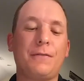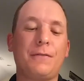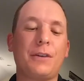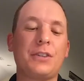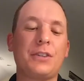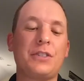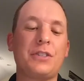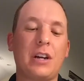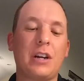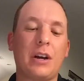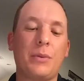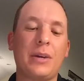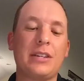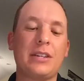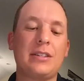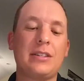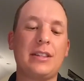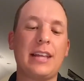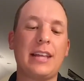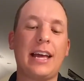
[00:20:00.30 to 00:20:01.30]
first year I
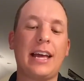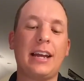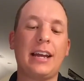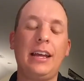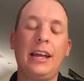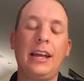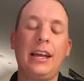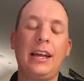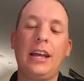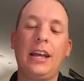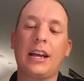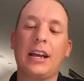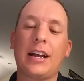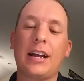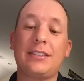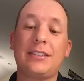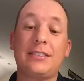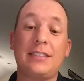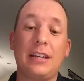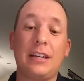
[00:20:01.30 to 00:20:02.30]
went to that.
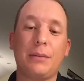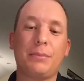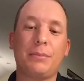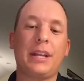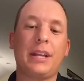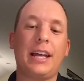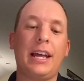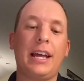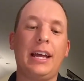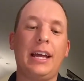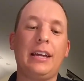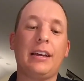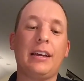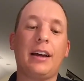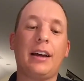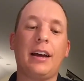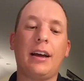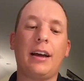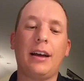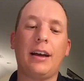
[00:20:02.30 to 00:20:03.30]
got to see him play.
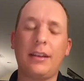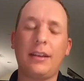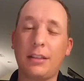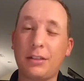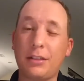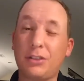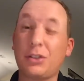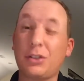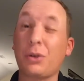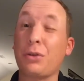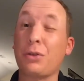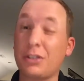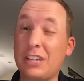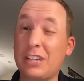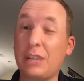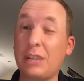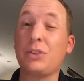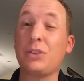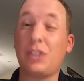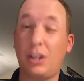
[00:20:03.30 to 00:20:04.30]
So
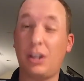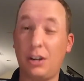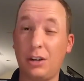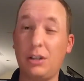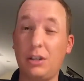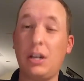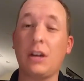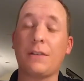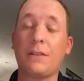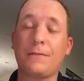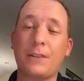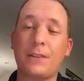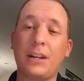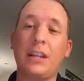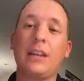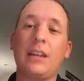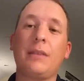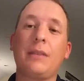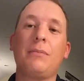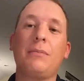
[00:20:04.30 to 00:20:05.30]
13 was a good year for
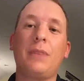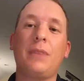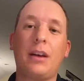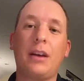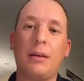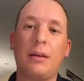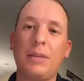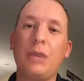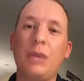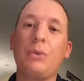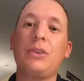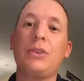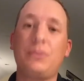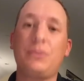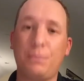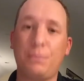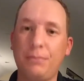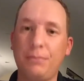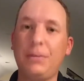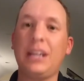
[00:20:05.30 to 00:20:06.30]
him. He
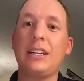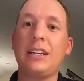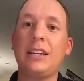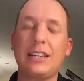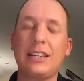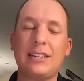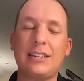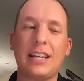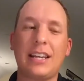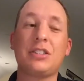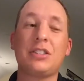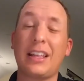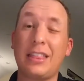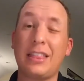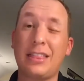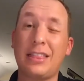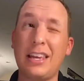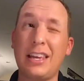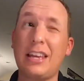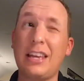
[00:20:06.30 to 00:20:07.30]
was in contention. I
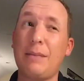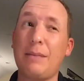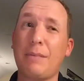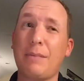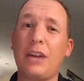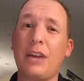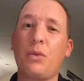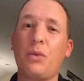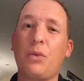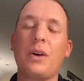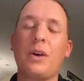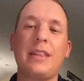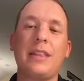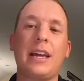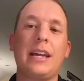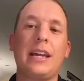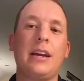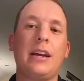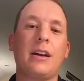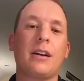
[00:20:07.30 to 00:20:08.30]
think he might have won
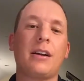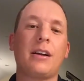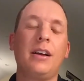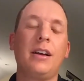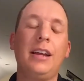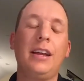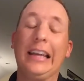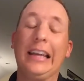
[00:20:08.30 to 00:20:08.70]
that year.